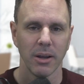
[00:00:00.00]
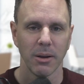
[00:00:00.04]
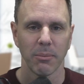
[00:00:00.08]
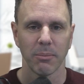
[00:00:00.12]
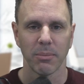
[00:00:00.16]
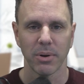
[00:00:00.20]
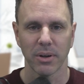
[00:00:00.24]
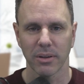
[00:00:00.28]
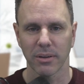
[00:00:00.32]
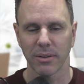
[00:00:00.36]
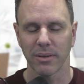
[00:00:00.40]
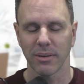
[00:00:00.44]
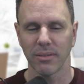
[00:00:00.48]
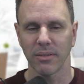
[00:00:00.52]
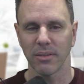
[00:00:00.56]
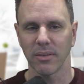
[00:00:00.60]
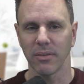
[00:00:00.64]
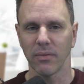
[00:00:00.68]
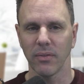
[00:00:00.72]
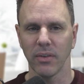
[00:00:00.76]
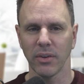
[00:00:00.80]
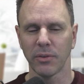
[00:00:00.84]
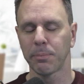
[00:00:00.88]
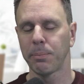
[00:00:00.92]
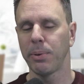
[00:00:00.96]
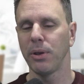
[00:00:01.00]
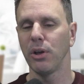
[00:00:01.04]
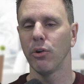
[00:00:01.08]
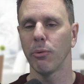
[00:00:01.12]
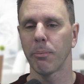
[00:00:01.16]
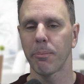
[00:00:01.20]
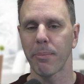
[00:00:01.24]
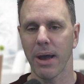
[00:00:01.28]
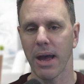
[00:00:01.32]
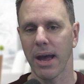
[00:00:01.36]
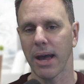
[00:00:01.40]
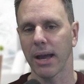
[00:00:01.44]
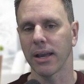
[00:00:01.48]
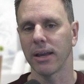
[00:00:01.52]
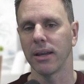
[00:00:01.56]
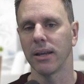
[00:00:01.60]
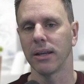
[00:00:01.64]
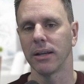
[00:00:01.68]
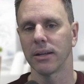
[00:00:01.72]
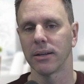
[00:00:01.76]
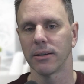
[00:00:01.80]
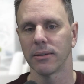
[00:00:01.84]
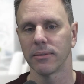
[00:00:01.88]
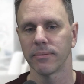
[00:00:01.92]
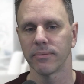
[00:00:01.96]
But let's peel it back.
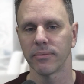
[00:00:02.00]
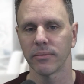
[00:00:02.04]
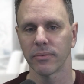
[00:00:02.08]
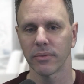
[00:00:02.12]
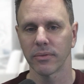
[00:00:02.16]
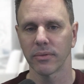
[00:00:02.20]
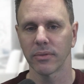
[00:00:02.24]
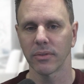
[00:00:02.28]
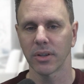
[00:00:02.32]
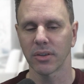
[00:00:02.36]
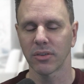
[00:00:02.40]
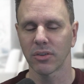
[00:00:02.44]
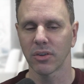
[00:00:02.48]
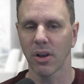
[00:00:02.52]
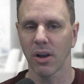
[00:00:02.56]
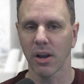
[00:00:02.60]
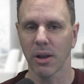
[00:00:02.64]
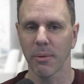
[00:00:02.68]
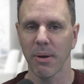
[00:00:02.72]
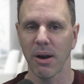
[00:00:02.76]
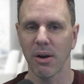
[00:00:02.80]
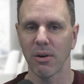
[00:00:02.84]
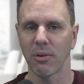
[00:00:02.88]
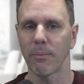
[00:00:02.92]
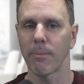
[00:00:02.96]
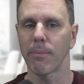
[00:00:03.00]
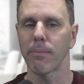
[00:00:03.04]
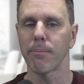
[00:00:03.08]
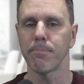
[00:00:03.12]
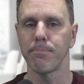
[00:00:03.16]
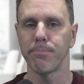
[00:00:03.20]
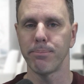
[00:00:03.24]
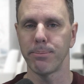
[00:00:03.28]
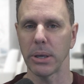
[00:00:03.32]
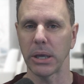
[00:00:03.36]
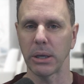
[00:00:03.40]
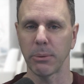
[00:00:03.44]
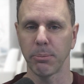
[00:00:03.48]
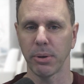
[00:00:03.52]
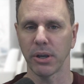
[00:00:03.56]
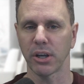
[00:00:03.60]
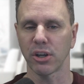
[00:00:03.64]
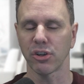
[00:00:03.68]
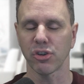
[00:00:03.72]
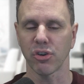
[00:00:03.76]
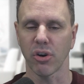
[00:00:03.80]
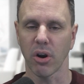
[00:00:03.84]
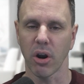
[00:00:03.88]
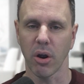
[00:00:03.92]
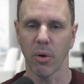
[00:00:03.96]
Let's talk about big
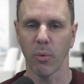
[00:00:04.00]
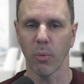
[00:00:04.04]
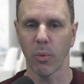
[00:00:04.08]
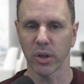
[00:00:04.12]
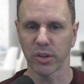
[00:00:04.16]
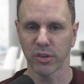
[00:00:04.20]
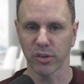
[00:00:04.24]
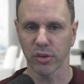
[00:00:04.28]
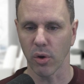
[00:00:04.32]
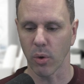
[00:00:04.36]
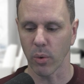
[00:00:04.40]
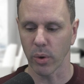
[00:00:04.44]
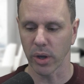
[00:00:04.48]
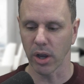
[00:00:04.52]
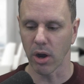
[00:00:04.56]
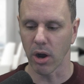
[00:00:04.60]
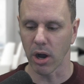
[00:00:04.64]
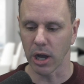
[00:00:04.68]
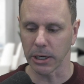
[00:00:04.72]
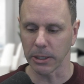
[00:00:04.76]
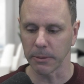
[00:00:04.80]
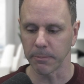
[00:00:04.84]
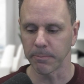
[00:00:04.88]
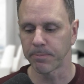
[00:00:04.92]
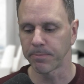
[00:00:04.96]
picture on what's going on.